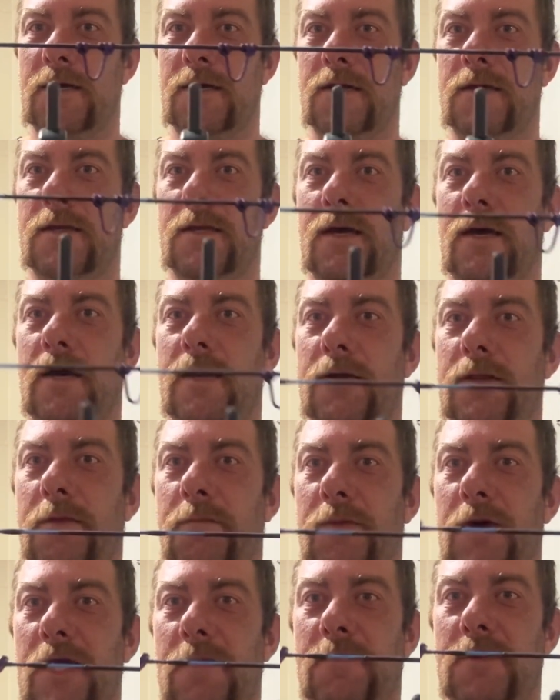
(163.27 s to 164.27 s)
So, the
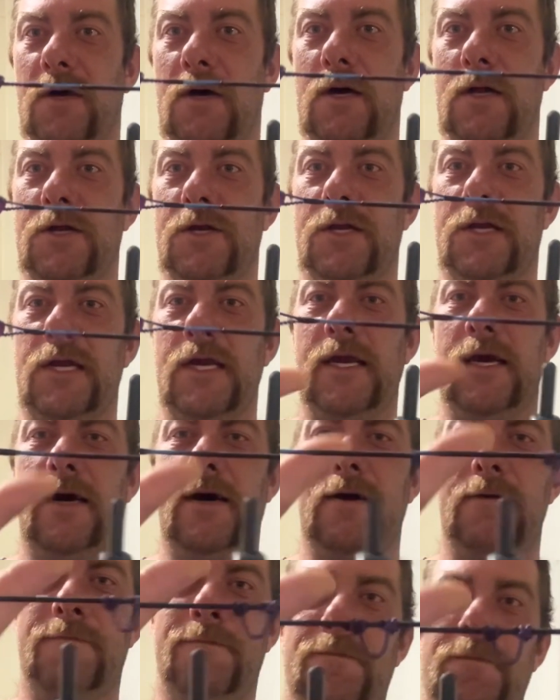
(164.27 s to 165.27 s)
peep sight just
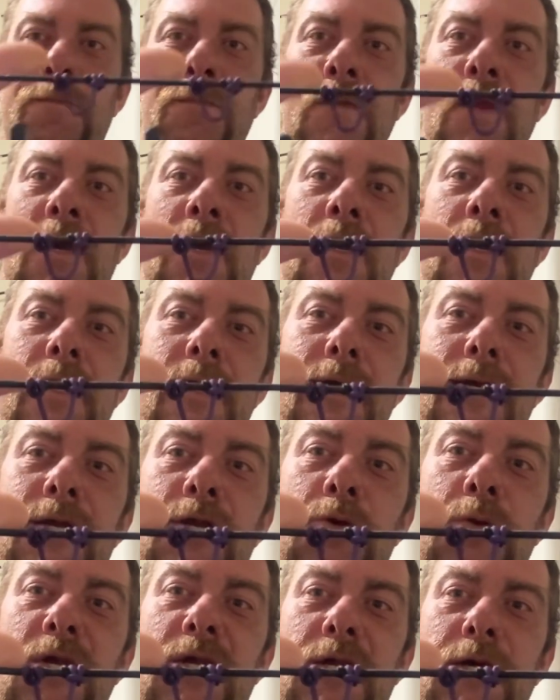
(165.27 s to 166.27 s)
here is
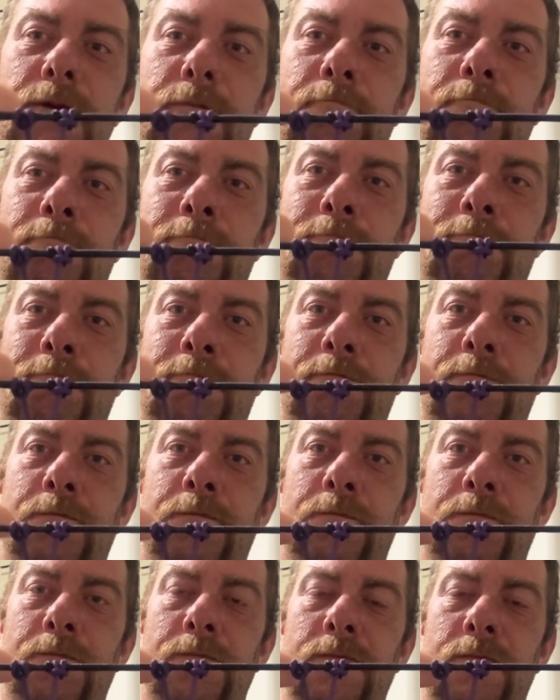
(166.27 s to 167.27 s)
twisted,
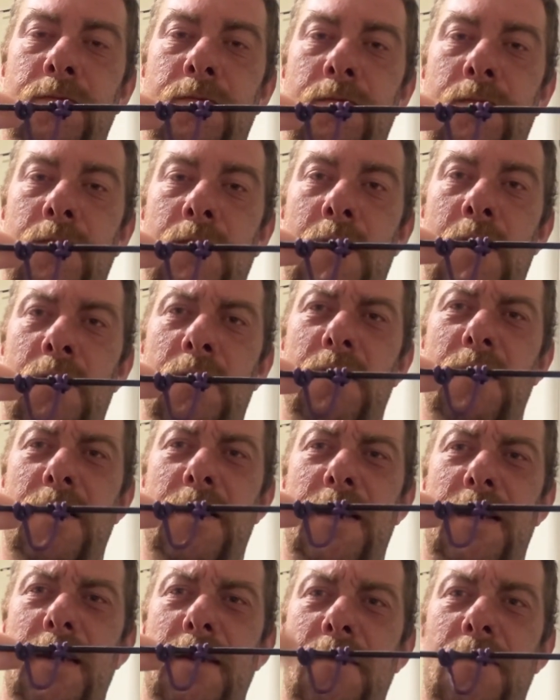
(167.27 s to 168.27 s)

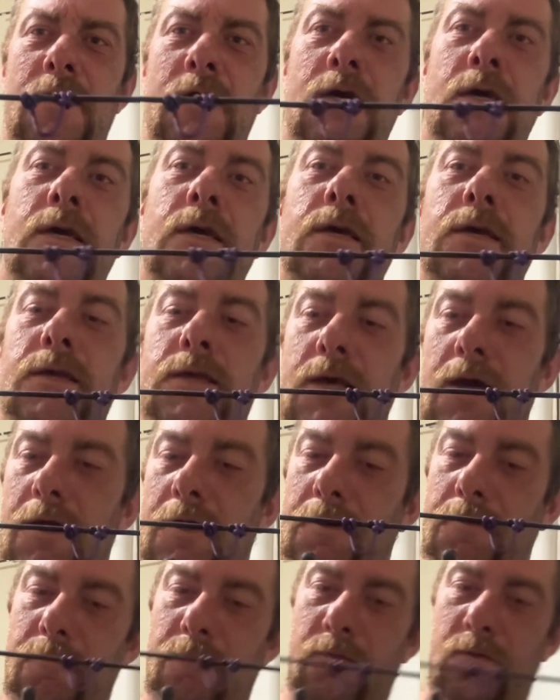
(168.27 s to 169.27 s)
okay?
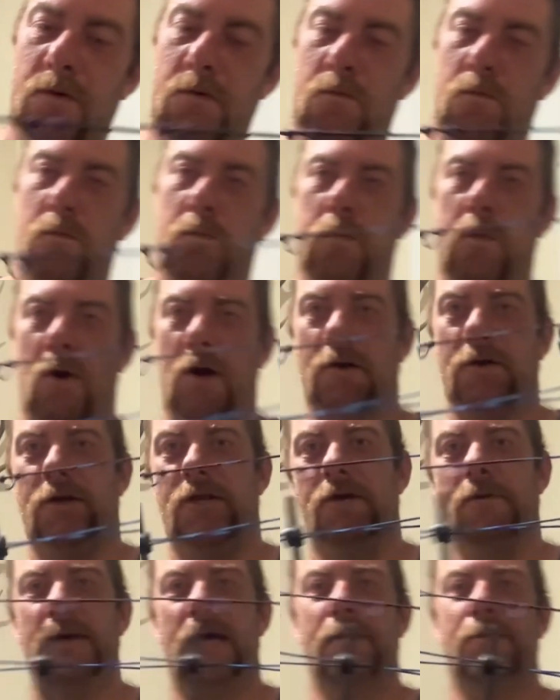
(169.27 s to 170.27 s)
So, what
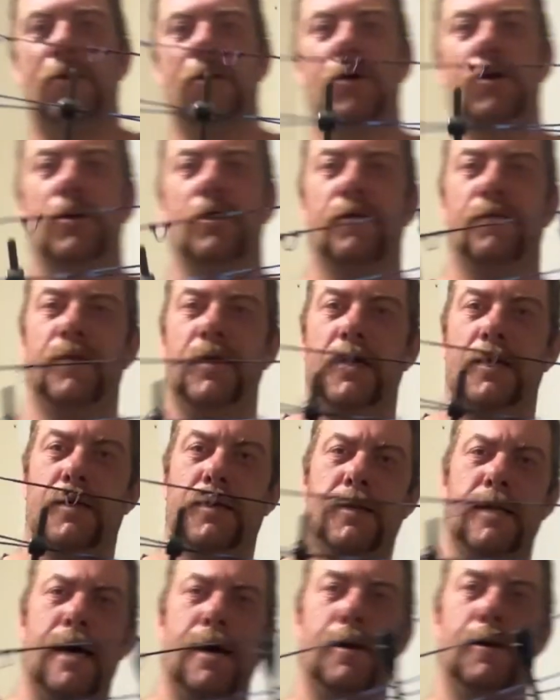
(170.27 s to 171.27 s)
do we have to do to fix
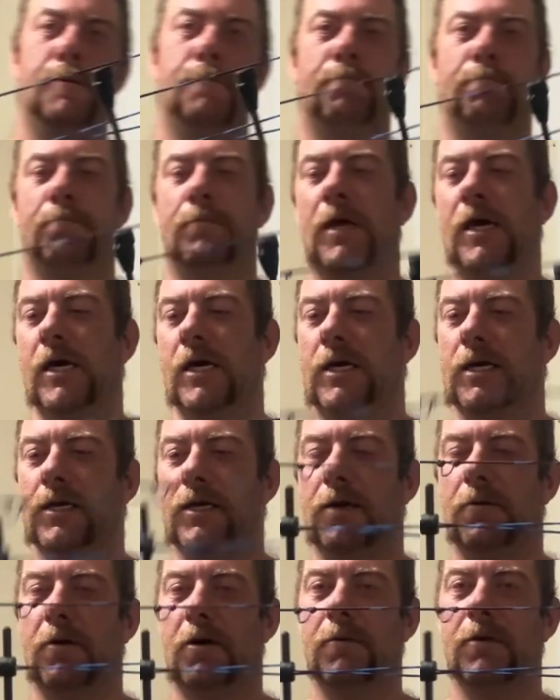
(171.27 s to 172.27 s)
that?
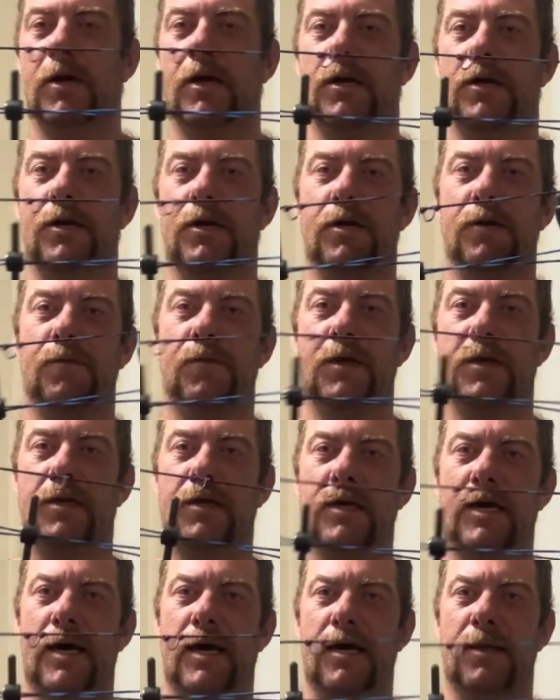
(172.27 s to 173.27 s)
So what we're going to do to fix
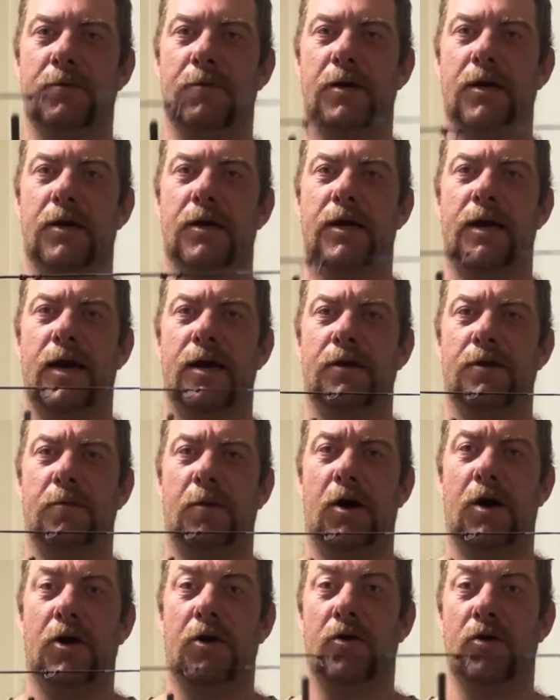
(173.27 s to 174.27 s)
that is we're going to go to
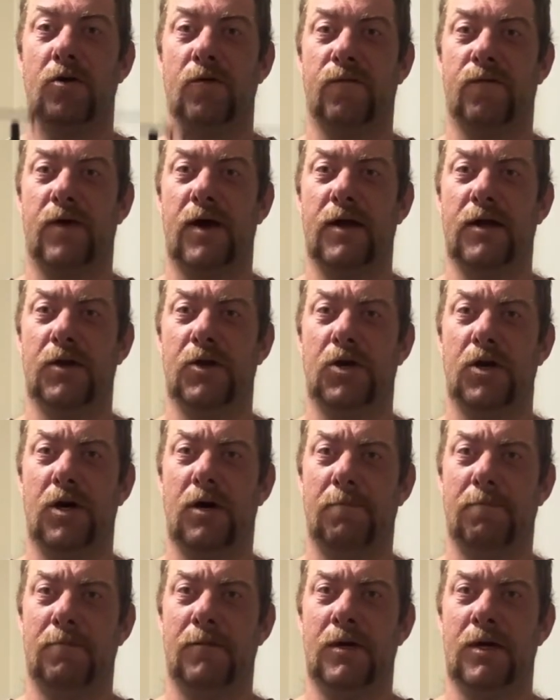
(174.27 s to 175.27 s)
my good friend's
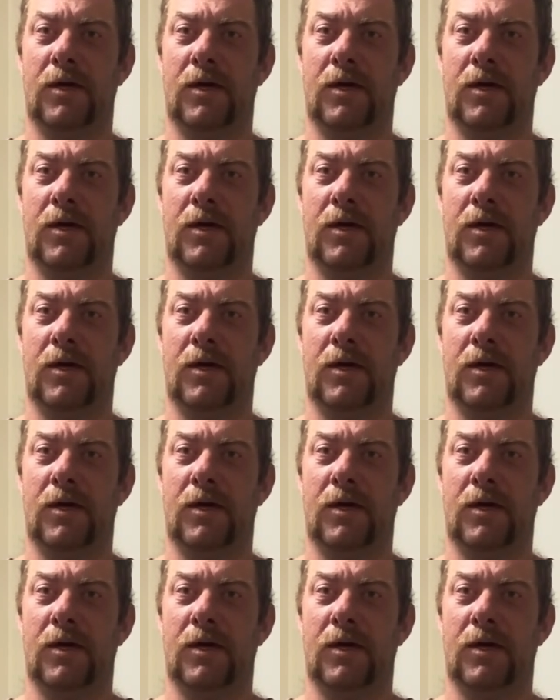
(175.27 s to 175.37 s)
shop,